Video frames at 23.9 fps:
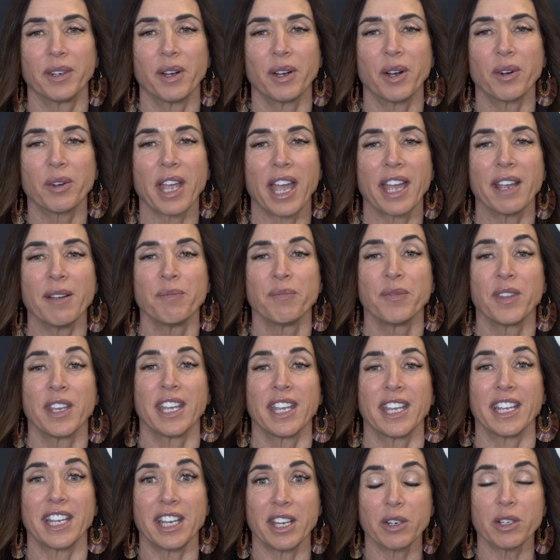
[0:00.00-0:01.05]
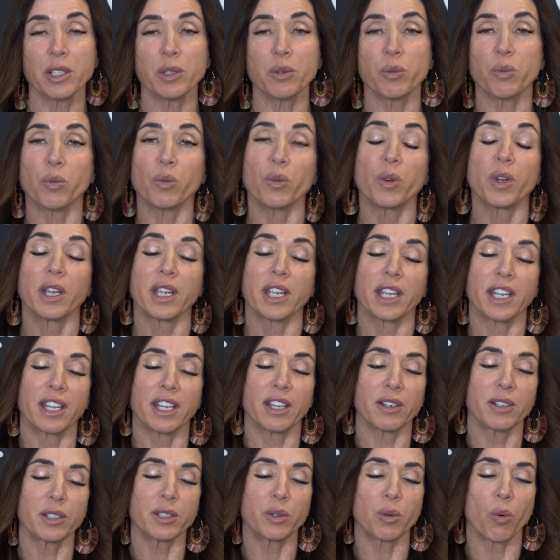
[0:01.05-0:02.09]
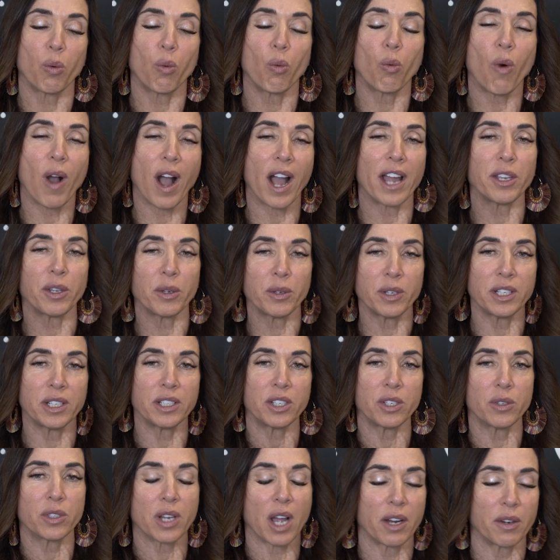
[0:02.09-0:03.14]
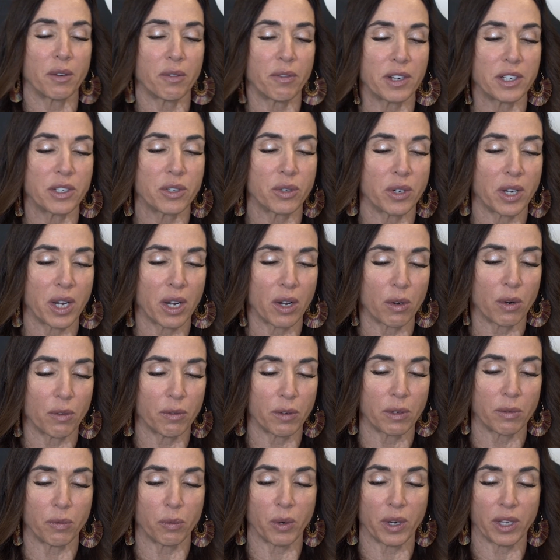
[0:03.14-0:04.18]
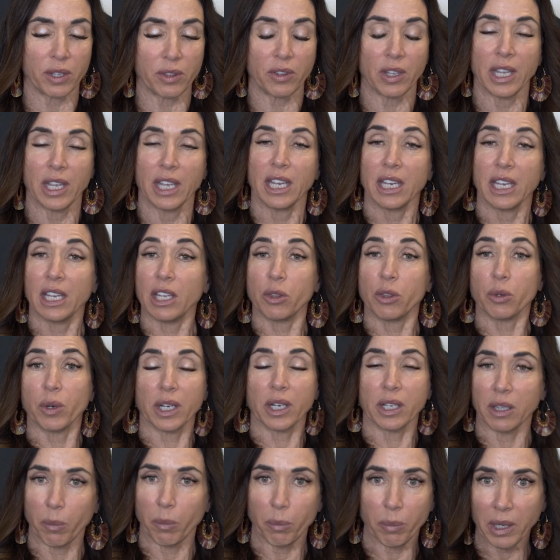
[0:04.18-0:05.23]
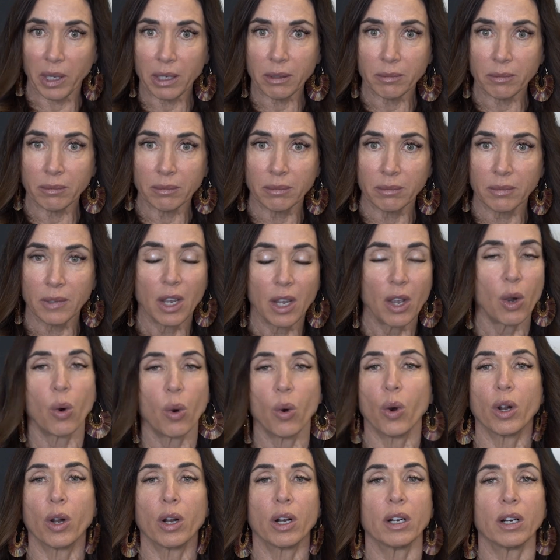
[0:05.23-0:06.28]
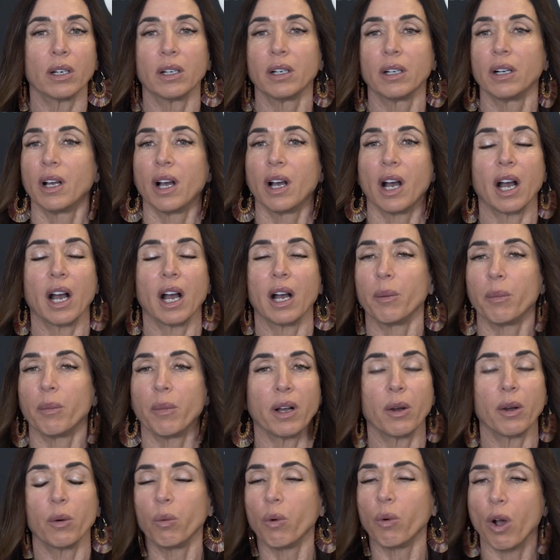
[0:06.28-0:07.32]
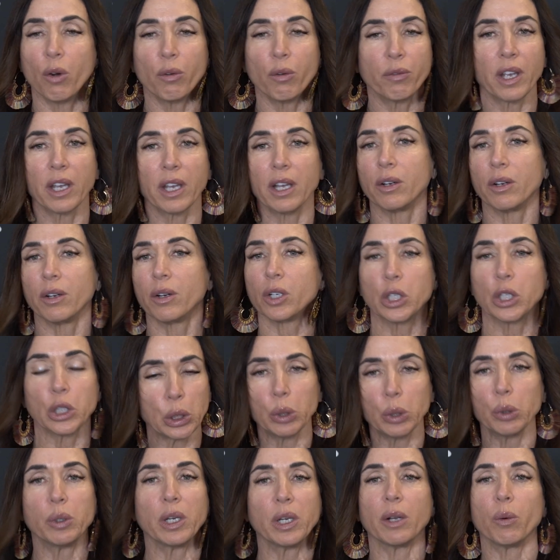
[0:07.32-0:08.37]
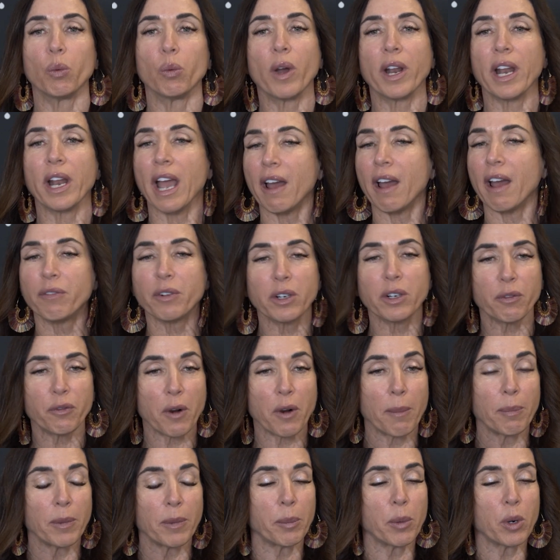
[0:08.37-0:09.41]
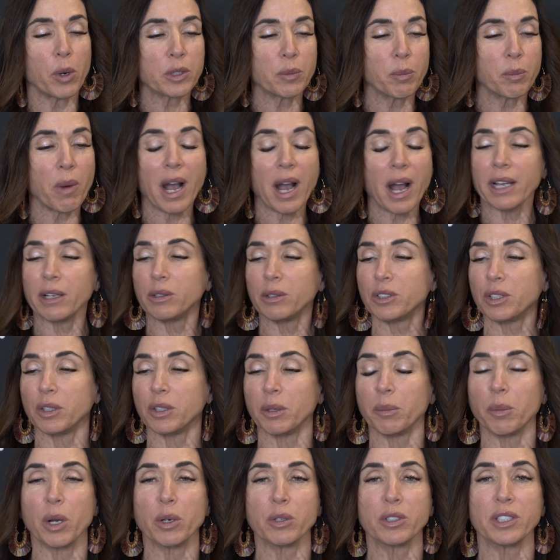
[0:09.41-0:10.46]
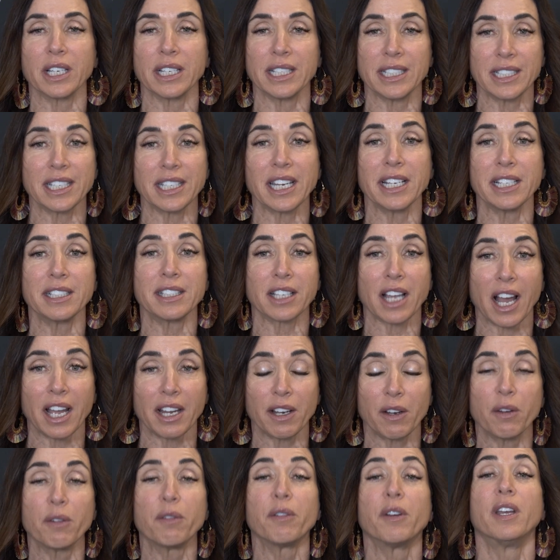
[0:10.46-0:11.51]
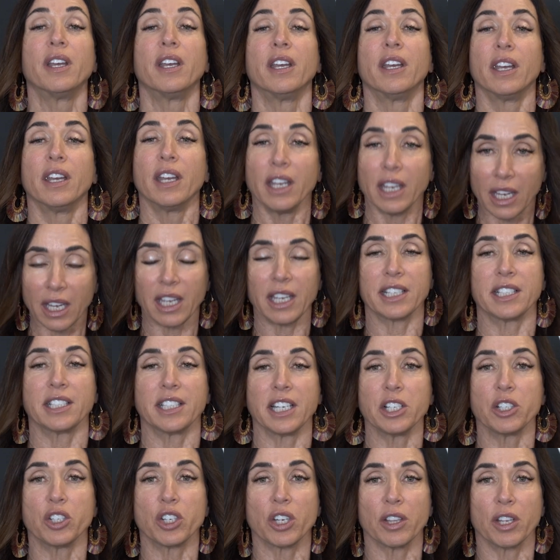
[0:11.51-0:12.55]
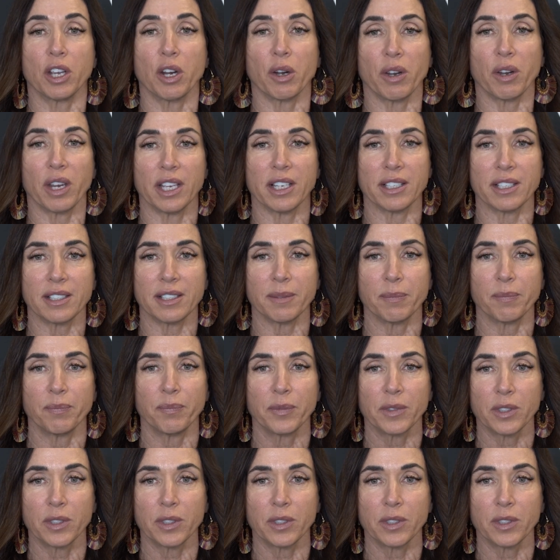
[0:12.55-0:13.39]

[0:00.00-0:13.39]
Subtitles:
Okay. Here's why you need to use HydraFacial Keravive with either a clip-in or a woven or glued in, whatever from the most mild to the most intense kind of extension there is.